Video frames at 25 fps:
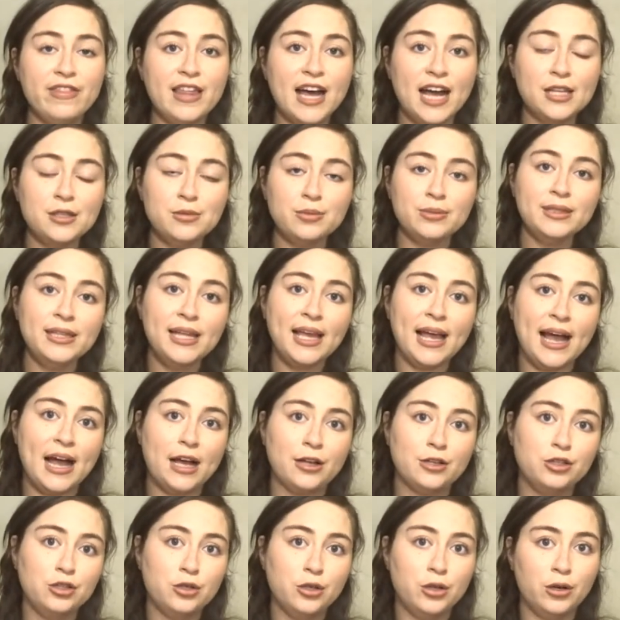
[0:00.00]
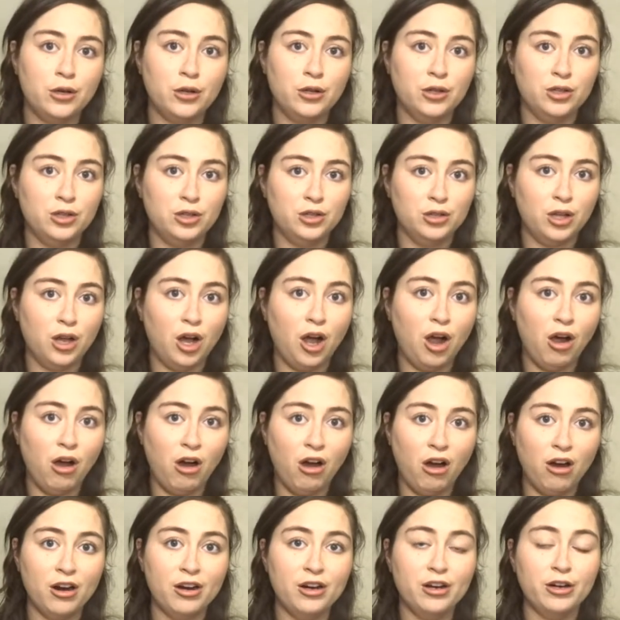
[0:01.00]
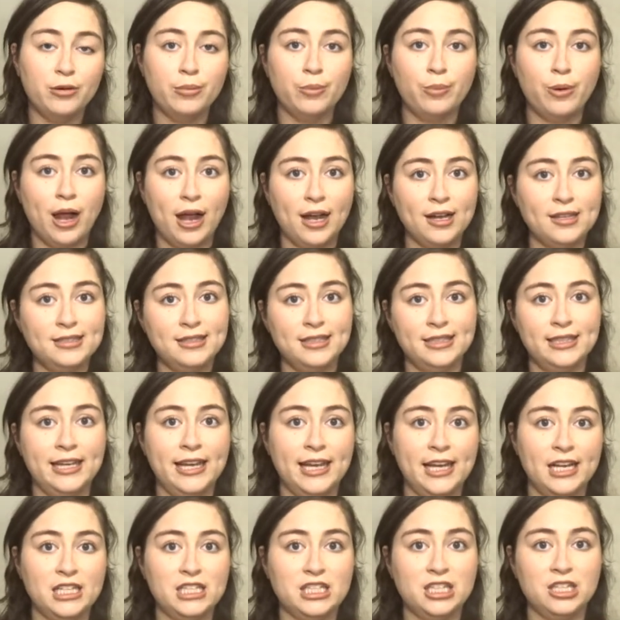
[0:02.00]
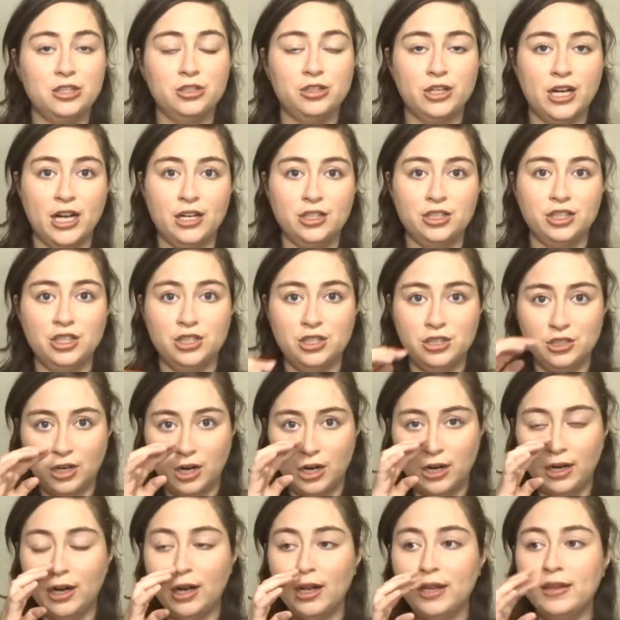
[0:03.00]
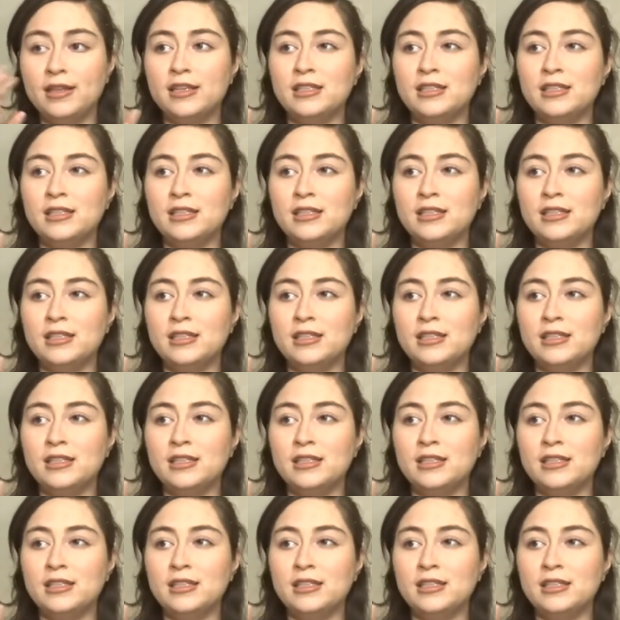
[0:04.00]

that's when the actual harder Braxton Hicks contractions started.